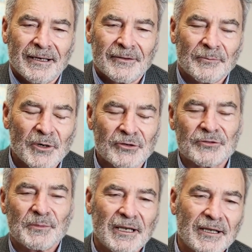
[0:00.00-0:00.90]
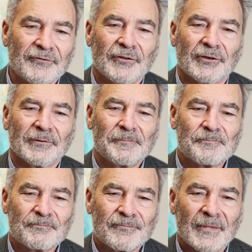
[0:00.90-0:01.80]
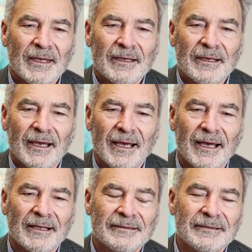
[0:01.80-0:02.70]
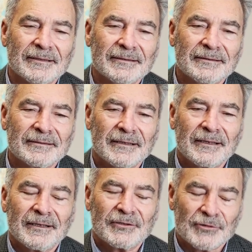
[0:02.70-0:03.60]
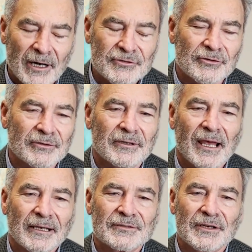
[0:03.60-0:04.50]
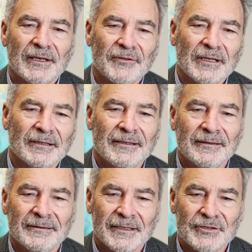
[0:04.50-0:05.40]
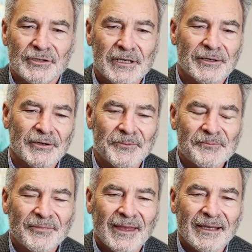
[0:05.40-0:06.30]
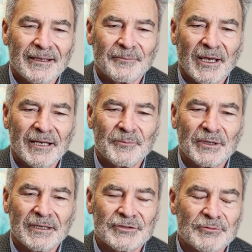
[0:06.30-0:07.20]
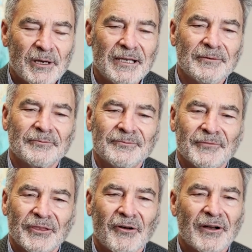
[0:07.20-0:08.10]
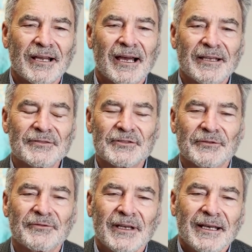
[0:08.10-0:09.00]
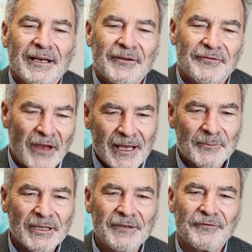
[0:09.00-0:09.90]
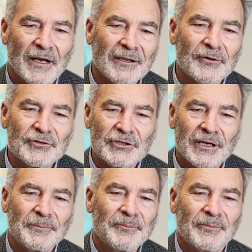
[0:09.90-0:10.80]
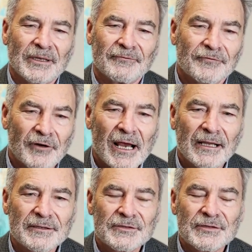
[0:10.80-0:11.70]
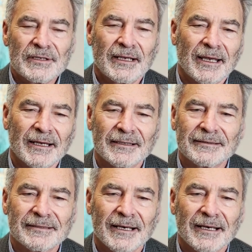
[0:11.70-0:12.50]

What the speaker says: the most meaningful and treasured Thanksgiving this year. May it be sweet with all kinds of family fellowship and friends, and